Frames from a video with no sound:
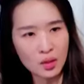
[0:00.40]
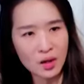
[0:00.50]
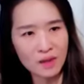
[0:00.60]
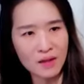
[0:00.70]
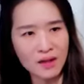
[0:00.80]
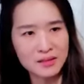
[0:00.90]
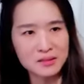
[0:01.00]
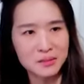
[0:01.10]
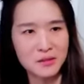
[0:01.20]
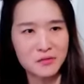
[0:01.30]
Alright, this
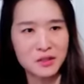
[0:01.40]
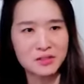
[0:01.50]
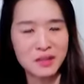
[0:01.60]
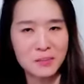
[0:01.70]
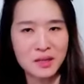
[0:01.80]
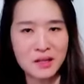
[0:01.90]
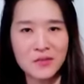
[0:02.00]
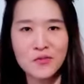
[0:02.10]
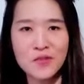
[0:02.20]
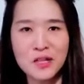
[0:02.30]
is my first time eating
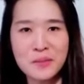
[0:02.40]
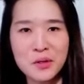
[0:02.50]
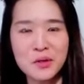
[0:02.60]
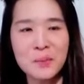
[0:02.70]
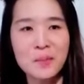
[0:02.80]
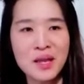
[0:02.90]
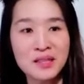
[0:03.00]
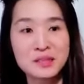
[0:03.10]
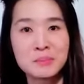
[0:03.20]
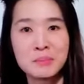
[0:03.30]
Filipino
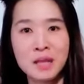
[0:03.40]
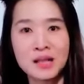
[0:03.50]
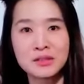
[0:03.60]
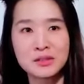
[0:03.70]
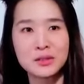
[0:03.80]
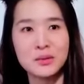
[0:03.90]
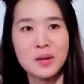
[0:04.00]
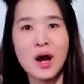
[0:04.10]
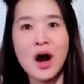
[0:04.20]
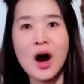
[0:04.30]
pig's blood stew.
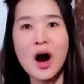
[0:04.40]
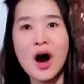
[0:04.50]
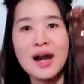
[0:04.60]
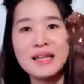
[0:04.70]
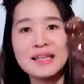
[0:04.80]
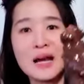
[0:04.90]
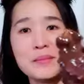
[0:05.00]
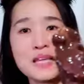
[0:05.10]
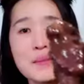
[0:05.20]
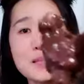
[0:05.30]

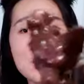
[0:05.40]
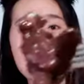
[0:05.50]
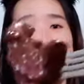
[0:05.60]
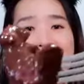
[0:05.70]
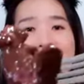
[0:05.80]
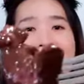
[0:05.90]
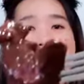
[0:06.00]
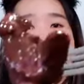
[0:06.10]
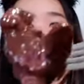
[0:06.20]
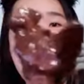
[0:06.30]
Yummy, yummy,
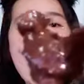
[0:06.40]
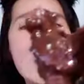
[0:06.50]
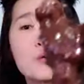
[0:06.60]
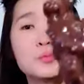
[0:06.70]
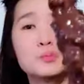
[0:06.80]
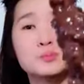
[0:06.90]
yummy!